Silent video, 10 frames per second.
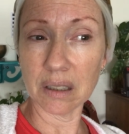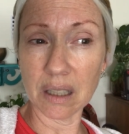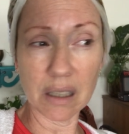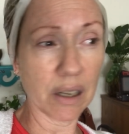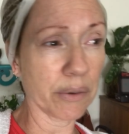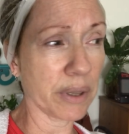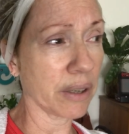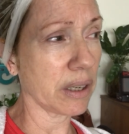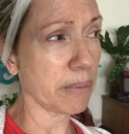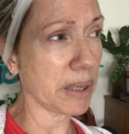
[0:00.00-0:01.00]
I'll go there
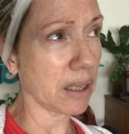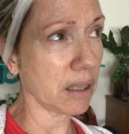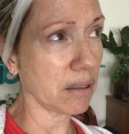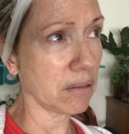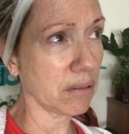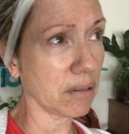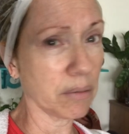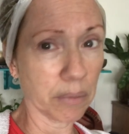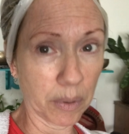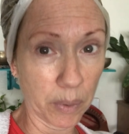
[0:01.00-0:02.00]
in a minute.
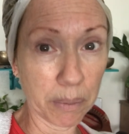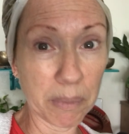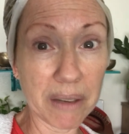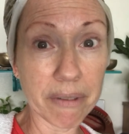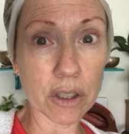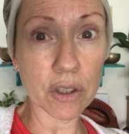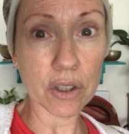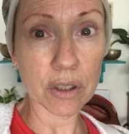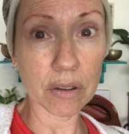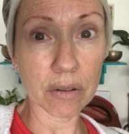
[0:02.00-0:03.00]
But with me
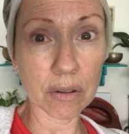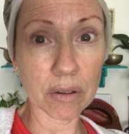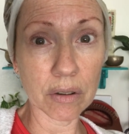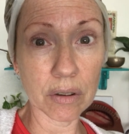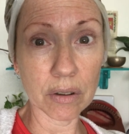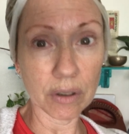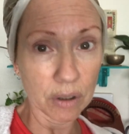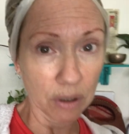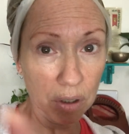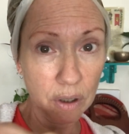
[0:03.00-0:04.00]
first.
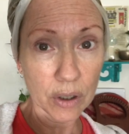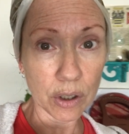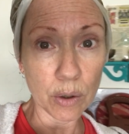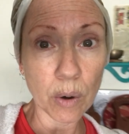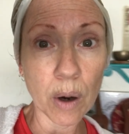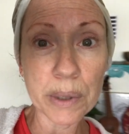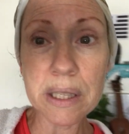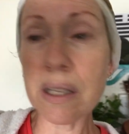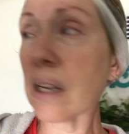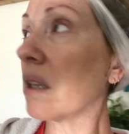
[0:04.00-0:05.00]
You always
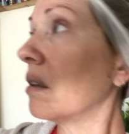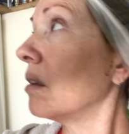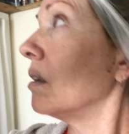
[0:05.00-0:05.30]
second.